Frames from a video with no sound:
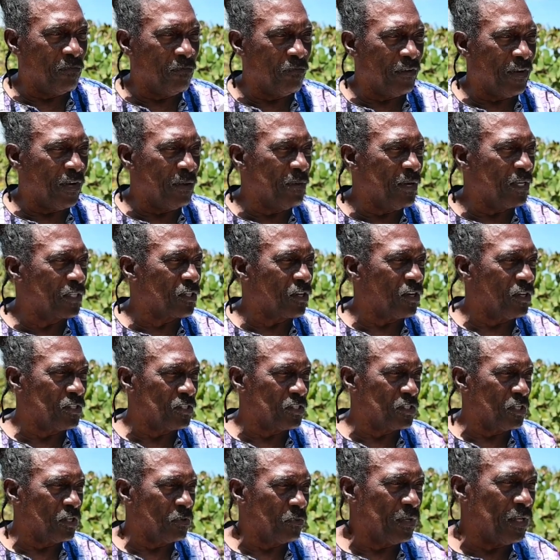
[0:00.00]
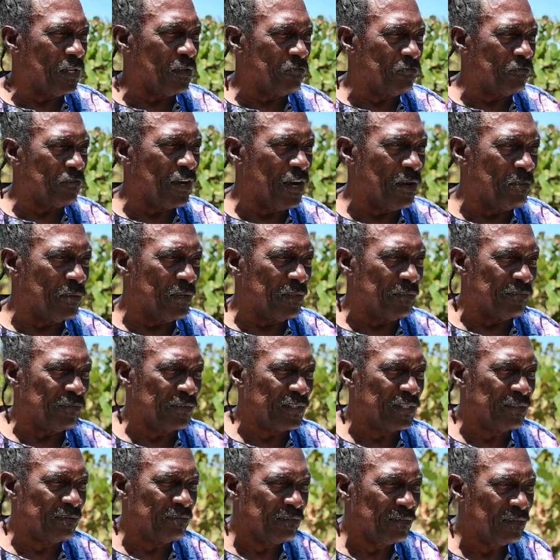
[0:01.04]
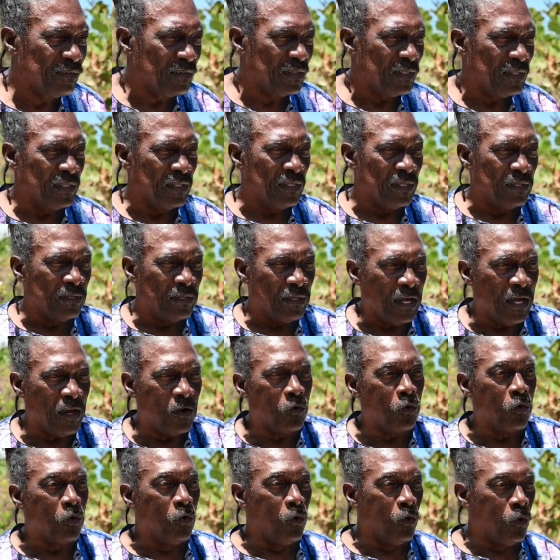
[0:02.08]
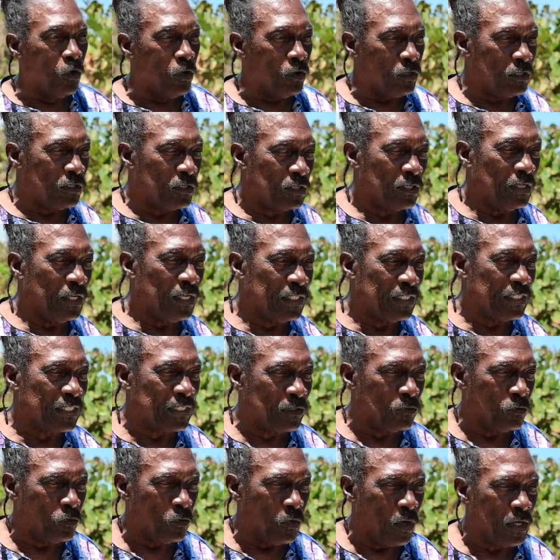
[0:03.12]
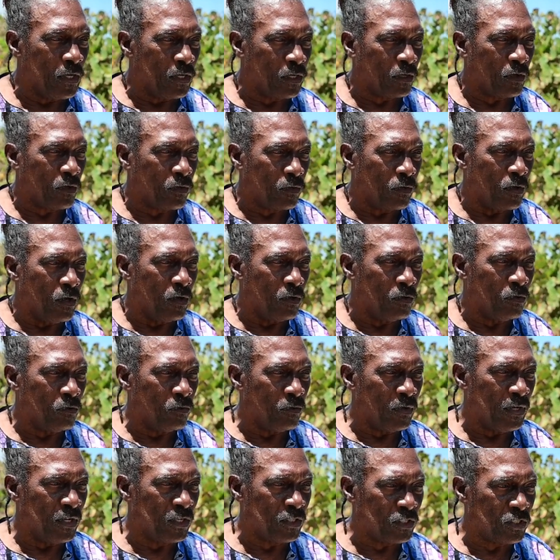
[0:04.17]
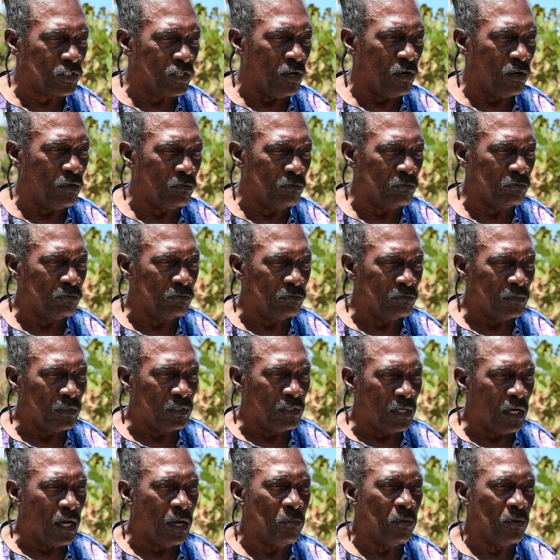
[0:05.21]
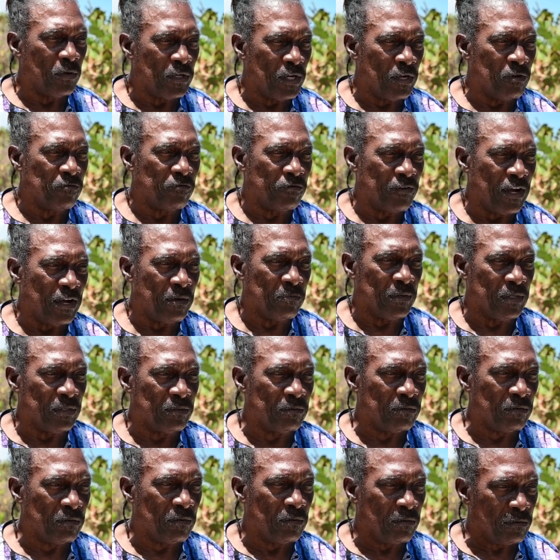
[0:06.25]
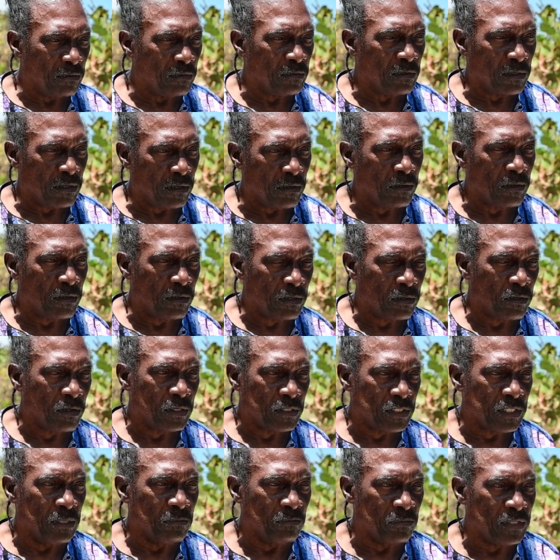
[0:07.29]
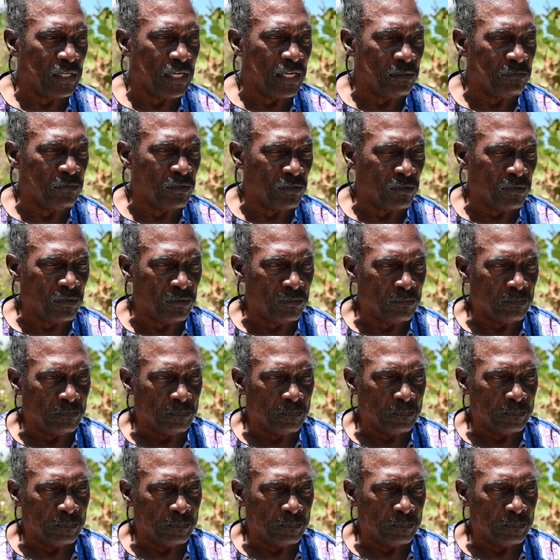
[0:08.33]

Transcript: very much concerned with the environment. I wrote and won a crown with a song about the environment some time ago.